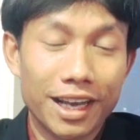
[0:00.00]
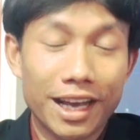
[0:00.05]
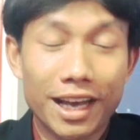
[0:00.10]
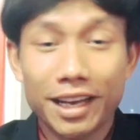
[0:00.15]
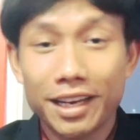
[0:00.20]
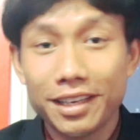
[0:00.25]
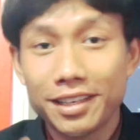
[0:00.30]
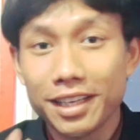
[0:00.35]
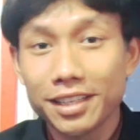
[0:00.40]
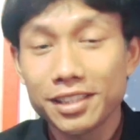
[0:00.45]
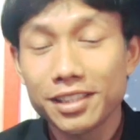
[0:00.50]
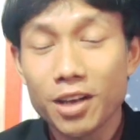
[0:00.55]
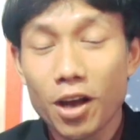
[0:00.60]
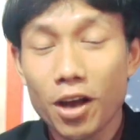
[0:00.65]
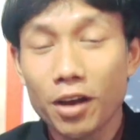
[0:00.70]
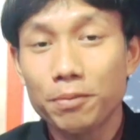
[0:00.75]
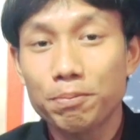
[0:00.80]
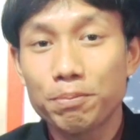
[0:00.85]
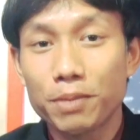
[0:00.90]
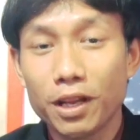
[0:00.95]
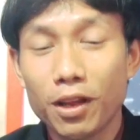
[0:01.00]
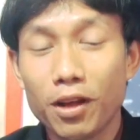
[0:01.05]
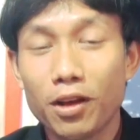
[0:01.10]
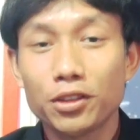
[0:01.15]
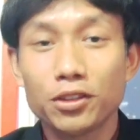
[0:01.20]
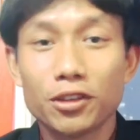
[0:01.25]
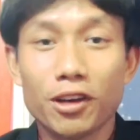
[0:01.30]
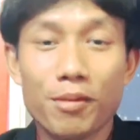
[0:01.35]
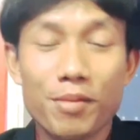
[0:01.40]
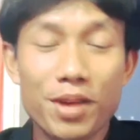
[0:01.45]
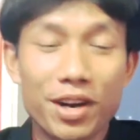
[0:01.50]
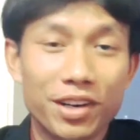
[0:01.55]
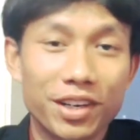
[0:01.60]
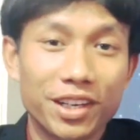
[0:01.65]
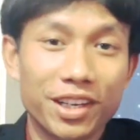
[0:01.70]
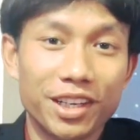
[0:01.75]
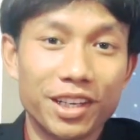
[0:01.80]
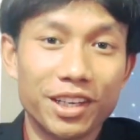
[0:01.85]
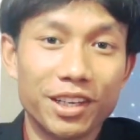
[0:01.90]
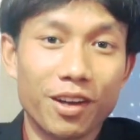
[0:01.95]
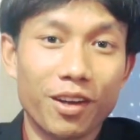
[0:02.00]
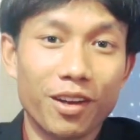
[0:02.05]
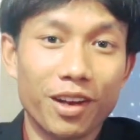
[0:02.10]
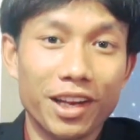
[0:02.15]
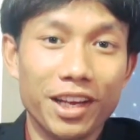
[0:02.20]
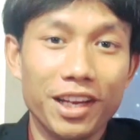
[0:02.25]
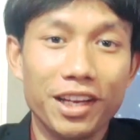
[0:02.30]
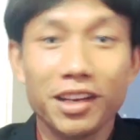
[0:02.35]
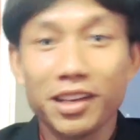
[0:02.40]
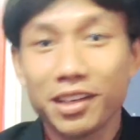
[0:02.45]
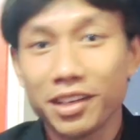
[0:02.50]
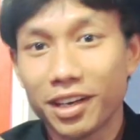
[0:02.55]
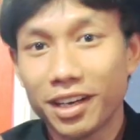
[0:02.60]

and it does not belong to American only,